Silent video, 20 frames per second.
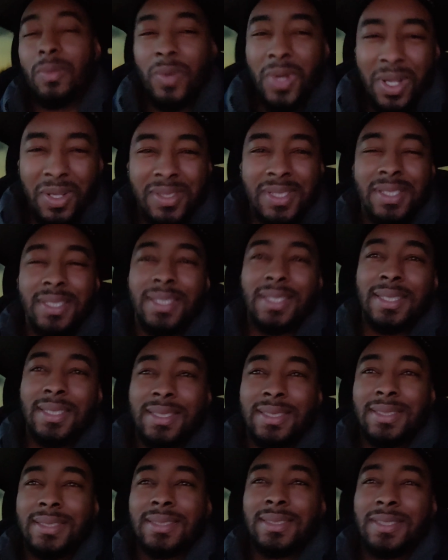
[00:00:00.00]
we'll see.
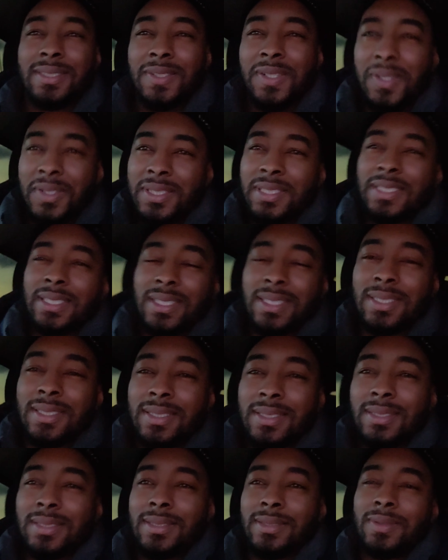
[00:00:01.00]
We'll see.
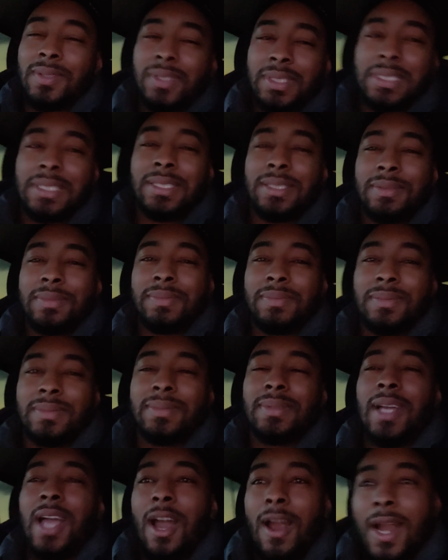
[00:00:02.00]

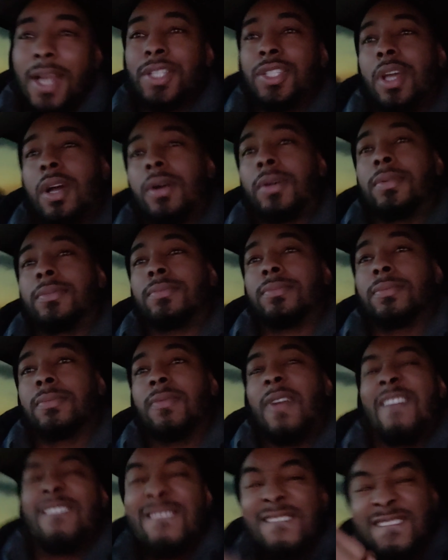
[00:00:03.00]
All right, y'all.
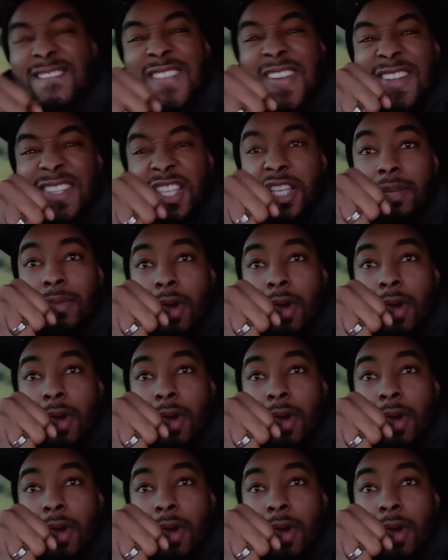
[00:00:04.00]
See you